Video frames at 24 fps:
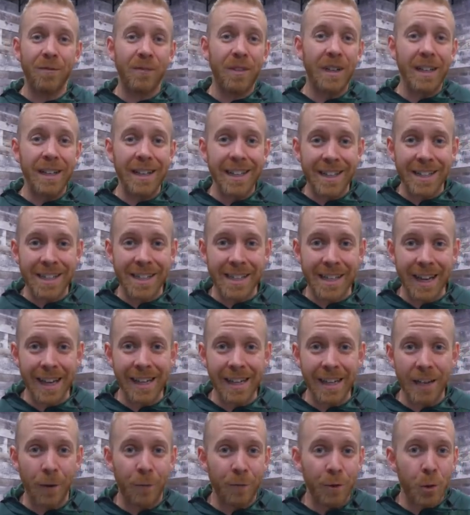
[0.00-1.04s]
Very
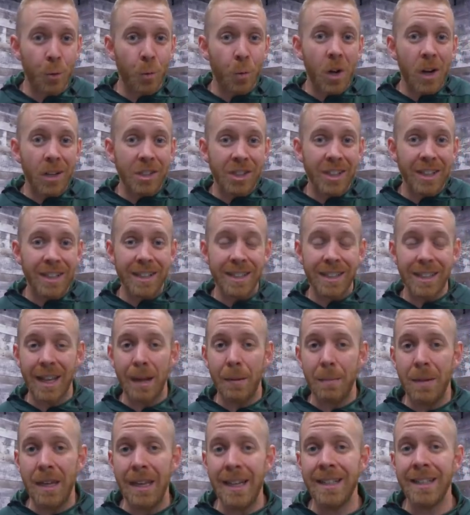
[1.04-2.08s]
excited. If you're watching this,
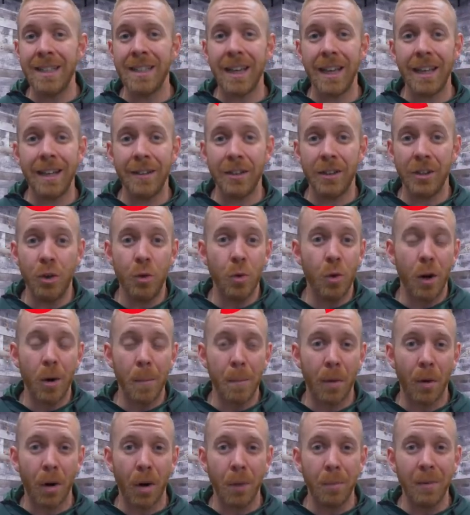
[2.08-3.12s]
that means that you are
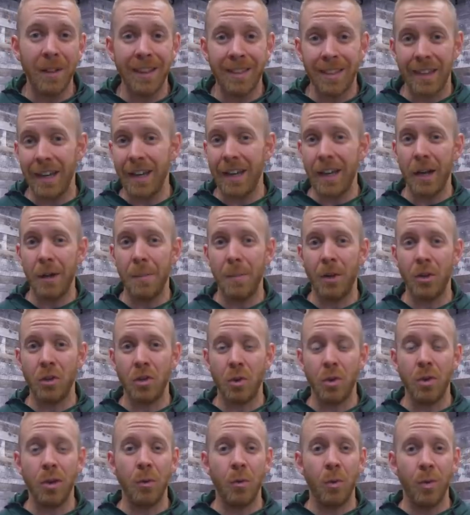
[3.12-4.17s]
probably thinking about
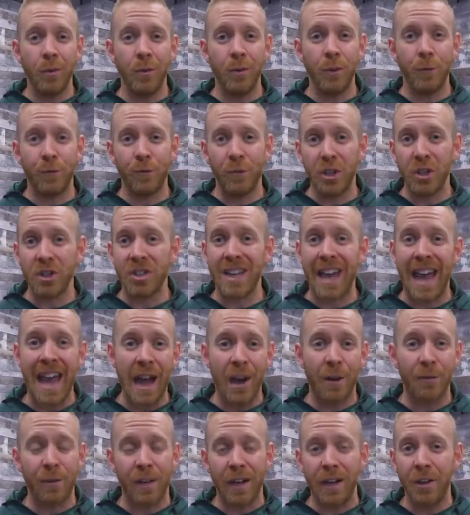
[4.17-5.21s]
doing one of your first
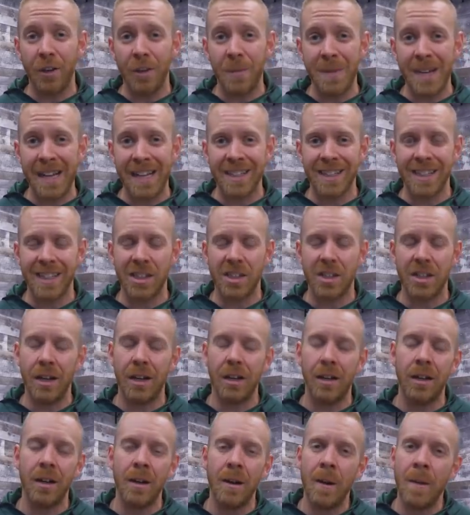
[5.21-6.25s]
half Ironmans this
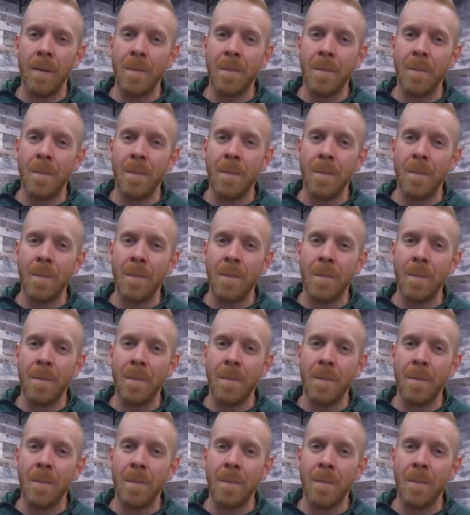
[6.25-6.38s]
year.